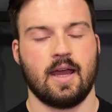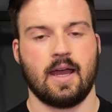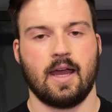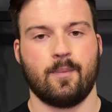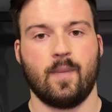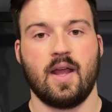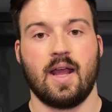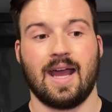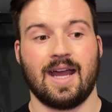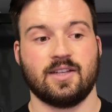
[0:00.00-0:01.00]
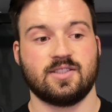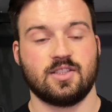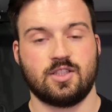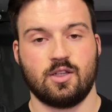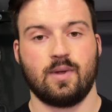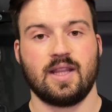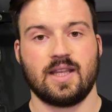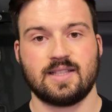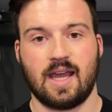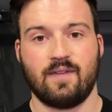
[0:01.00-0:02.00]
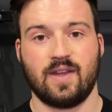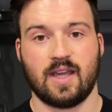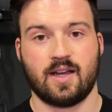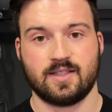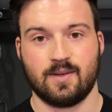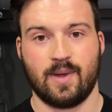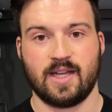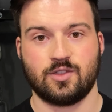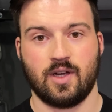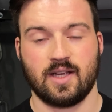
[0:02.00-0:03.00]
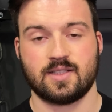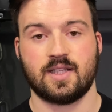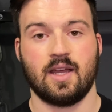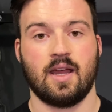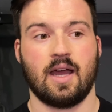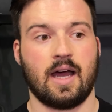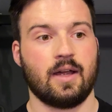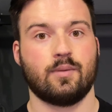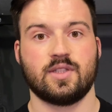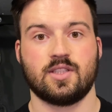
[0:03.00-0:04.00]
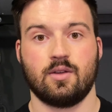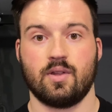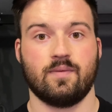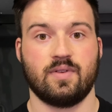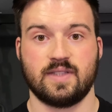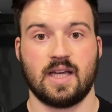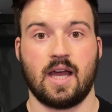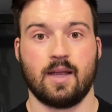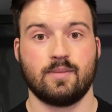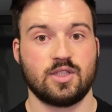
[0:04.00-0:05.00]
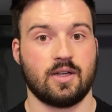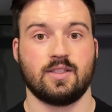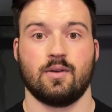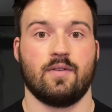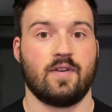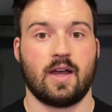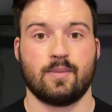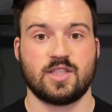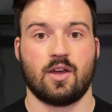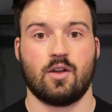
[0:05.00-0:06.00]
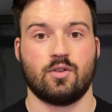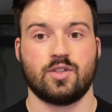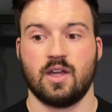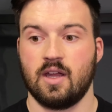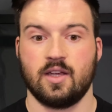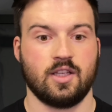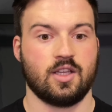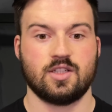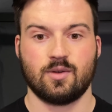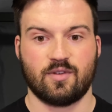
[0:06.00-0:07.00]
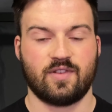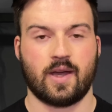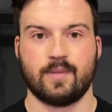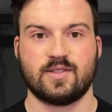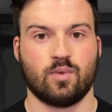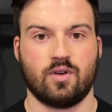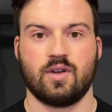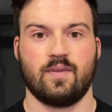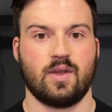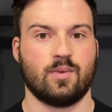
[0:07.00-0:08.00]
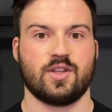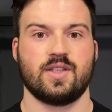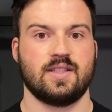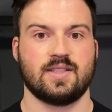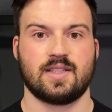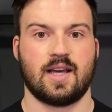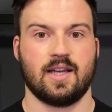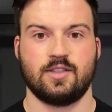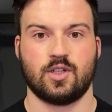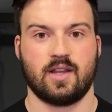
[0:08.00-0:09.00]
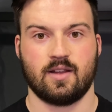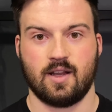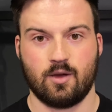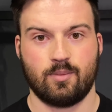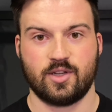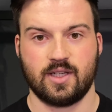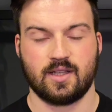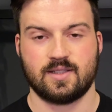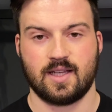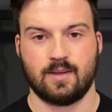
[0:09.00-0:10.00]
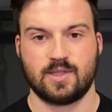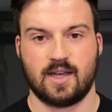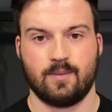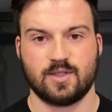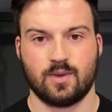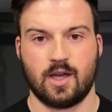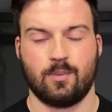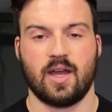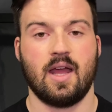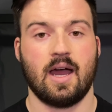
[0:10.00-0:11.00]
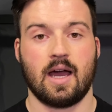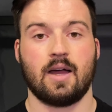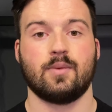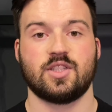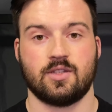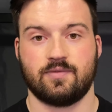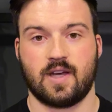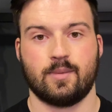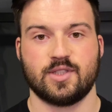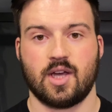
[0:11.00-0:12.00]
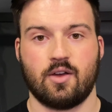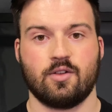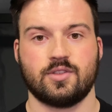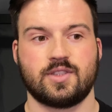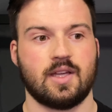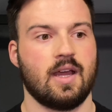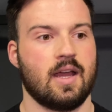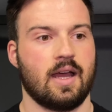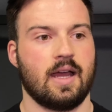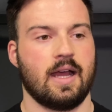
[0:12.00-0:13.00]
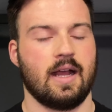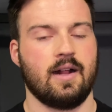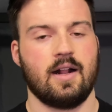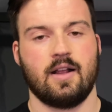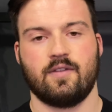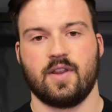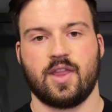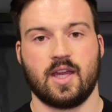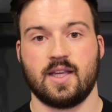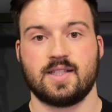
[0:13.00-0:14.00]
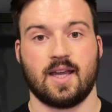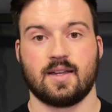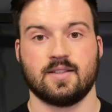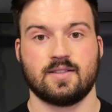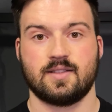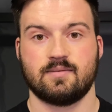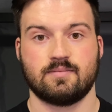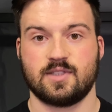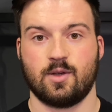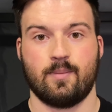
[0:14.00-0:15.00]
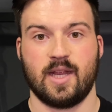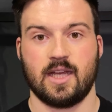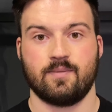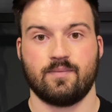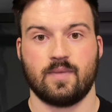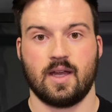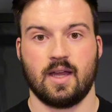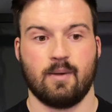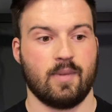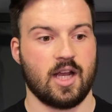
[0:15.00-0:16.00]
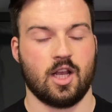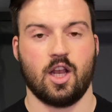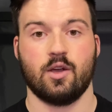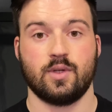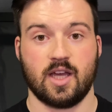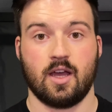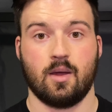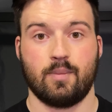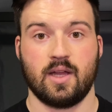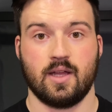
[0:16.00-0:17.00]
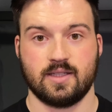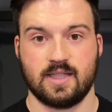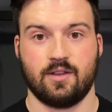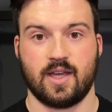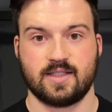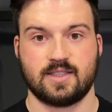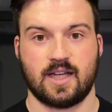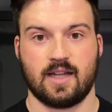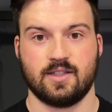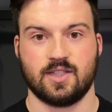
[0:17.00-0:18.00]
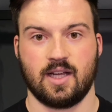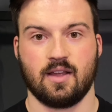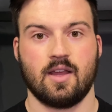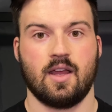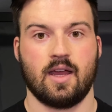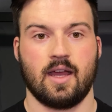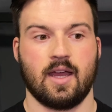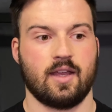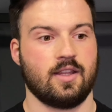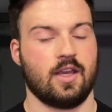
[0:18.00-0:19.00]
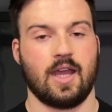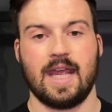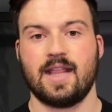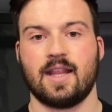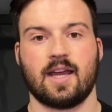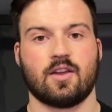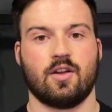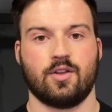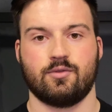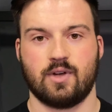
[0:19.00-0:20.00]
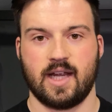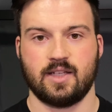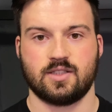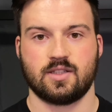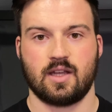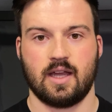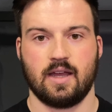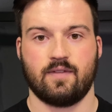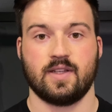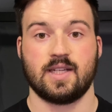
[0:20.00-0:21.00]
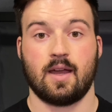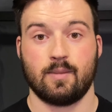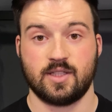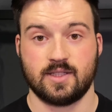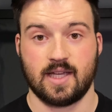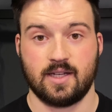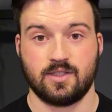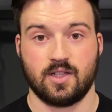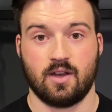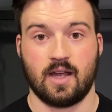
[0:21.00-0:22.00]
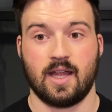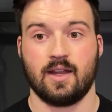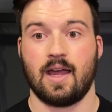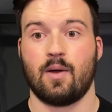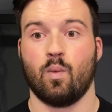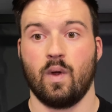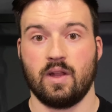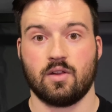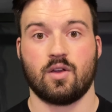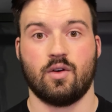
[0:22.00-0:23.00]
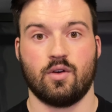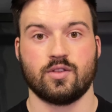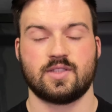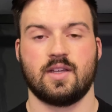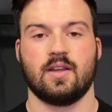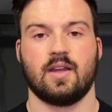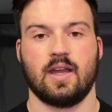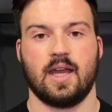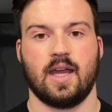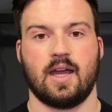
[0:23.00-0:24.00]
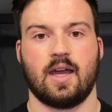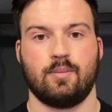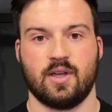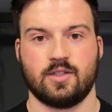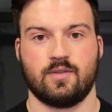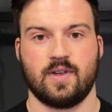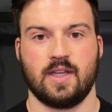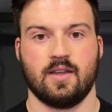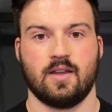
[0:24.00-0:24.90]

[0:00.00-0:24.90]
And doing these heavy isometrics, I would do them for time. So I'd do a farmer's hold. You can do a farmer's walk if you're wanting to slightly train the lower body at the same time as well, but I would do farmer's holds for 30 seconds to a minute and load it up until that's challenging. You're in that golden range for time and detention, and that will cause hypertrophy